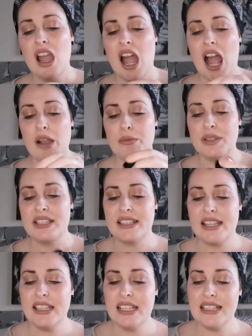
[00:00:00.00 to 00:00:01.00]
I would say
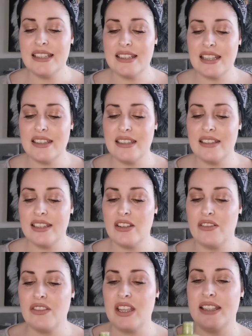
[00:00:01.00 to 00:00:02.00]
the consistency
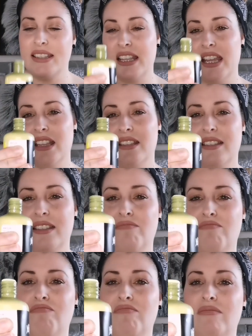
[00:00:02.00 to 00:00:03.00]
of this,
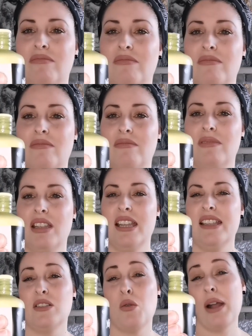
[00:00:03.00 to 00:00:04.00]
it's
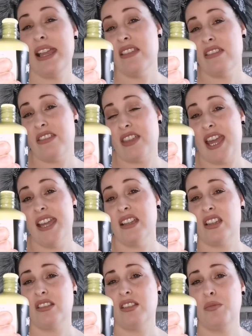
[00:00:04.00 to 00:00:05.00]
quite
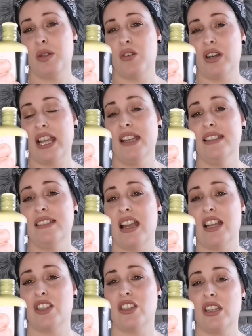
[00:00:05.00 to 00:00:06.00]
thick, to be honest.
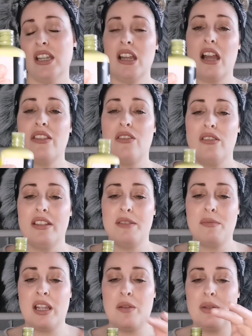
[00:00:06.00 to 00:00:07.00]
Actually, I thought this
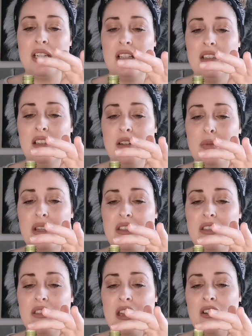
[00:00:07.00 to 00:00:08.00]
might have been a little bit
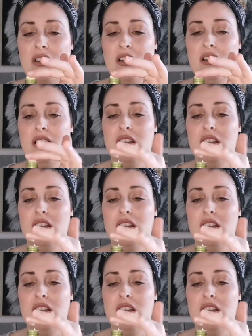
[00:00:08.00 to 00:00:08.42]
thinner.